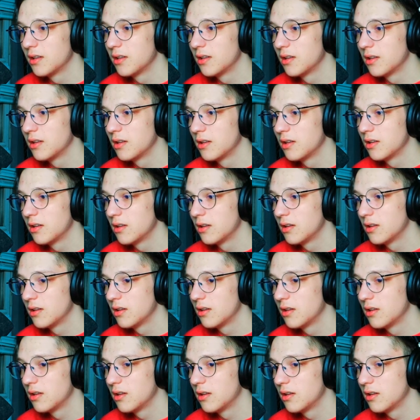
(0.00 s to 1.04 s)

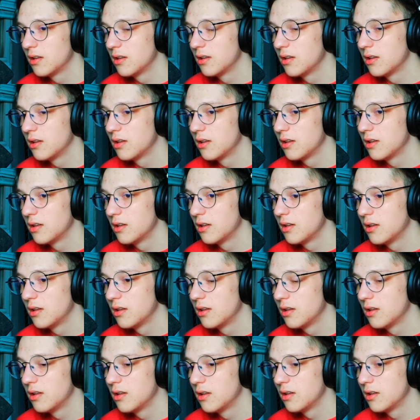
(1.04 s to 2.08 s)

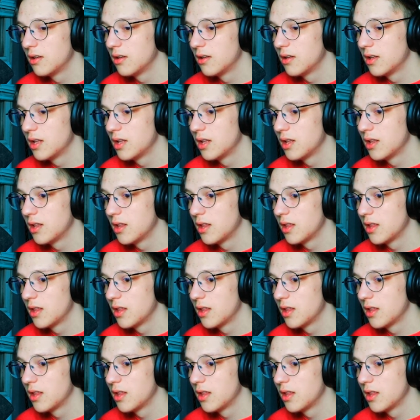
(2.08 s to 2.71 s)
No one is speaking in this clip.